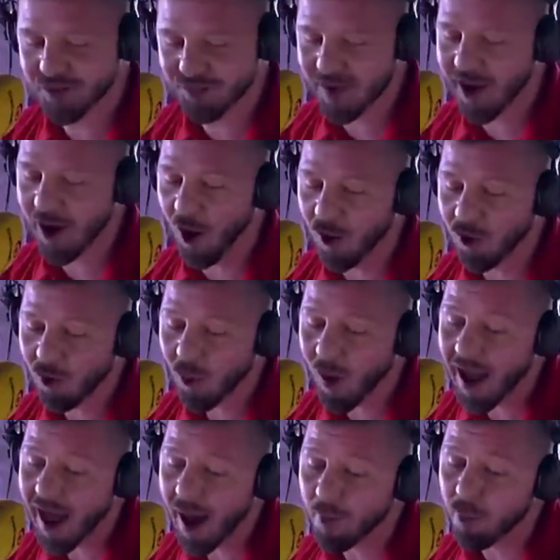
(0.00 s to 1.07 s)
But in the
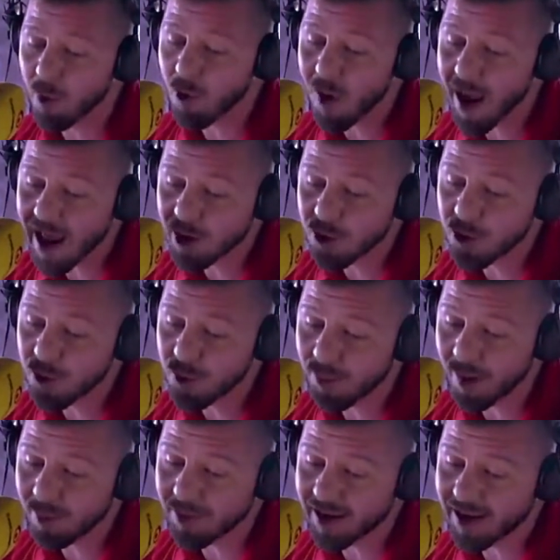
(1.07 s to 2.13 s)
end, in the
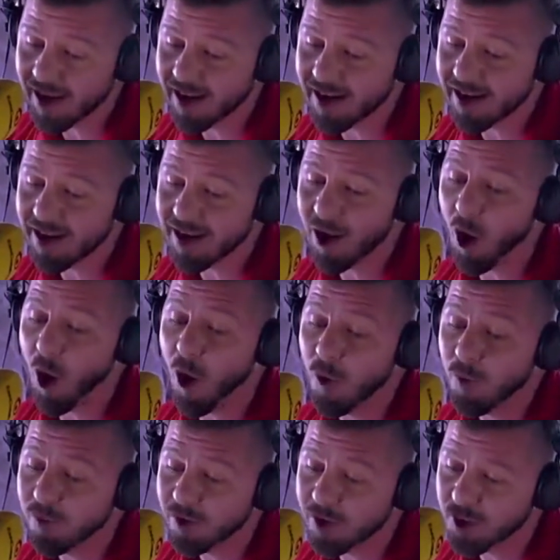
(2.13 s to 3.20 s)
end,
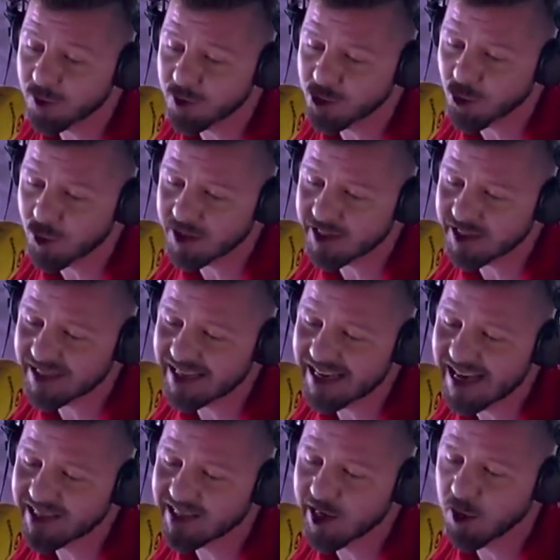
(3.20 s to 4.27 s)
can't nobody do
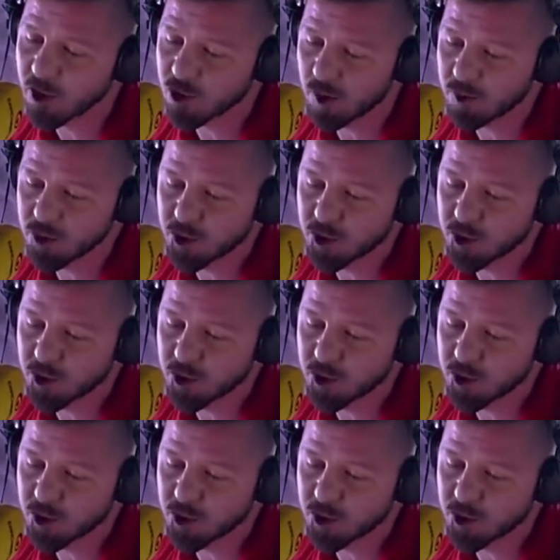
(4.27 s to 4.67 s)
us in.